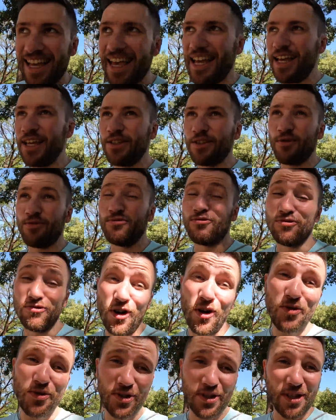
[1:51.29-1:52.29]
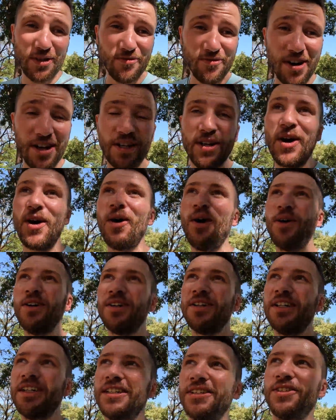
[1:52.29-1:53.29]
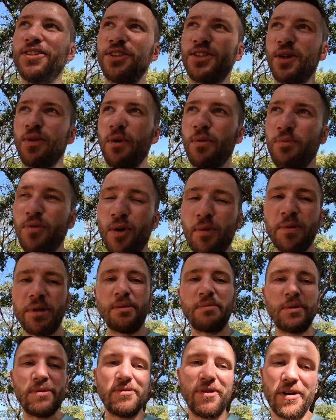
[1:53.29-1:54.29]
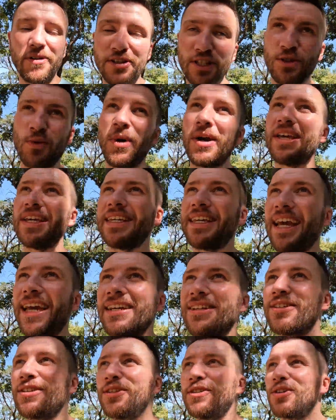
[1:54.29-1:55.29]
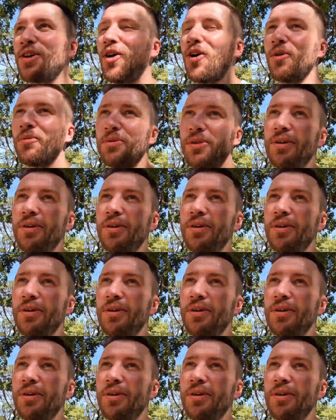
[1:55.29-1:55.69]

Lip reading: It is roasting red hot, so we're probably going to be very sweaty getting to the top.